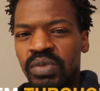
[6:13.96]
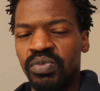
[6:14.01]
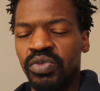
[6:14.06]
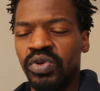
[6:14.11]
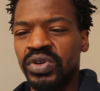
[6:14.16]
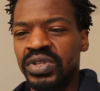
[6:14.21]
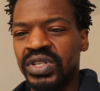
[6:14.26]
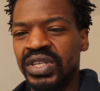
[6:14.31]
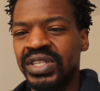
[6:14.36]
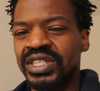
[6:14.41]

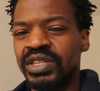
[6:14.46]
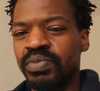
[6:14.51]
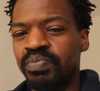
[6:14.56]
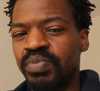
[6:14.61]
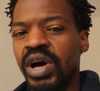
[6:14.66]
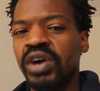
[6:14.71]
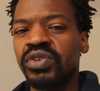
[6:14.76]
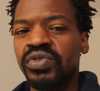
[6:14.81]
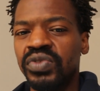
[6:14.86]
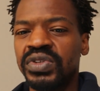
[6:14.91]
because it's the
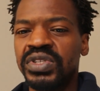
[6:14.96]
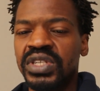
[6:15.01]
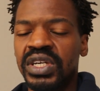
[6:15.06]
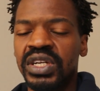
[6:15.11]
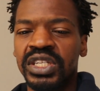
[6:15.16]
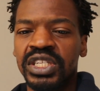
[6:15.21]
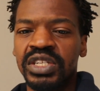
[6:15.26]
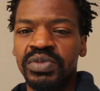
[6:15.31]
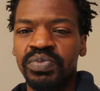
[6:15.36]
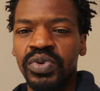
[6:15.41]
boundaries
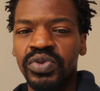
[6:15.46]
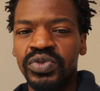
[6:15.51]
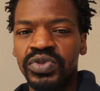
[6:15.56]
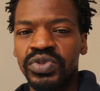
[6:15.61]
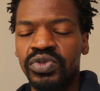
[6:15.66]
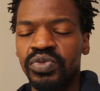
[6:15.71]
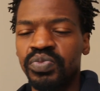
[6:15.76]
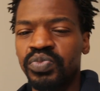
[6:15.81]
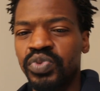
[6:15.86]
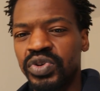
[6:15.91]
that are
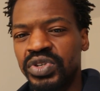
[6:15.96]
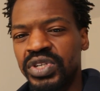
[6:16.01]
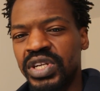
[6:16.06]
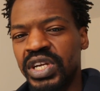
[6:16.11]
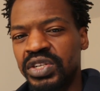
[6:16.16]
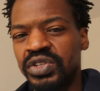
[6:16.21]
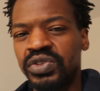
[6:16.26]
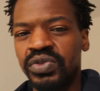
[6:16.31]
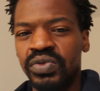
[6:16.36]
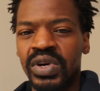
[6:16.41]
supposed to
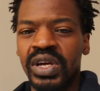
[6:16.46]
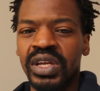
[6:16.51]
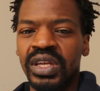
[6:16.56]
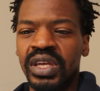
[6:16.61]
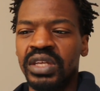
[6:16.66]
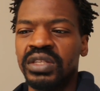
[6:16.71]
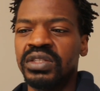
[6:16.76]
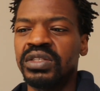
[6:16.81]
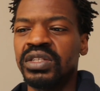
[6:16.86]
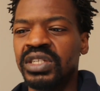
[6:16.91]
protect you
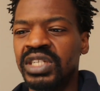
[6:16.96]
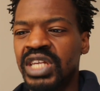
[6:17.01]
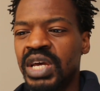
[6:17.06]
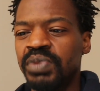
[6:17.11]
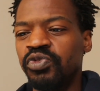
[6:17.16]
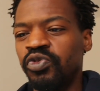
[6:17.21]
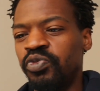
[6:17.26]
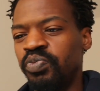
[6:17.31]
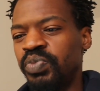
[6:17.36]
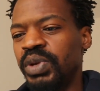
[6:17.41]
against the
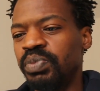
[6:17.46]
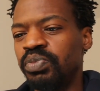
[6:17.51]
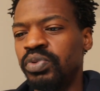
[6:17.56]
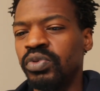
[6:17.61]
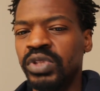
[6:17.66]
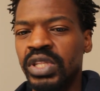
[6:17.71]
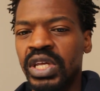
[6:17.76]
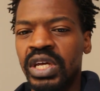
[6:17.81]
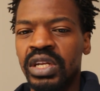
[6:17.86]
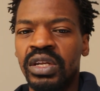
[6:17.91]
type of
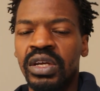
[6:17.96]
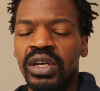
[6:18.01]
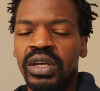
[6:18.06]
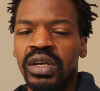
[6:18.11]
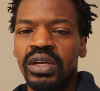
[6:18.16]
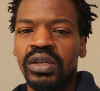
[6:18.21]
people that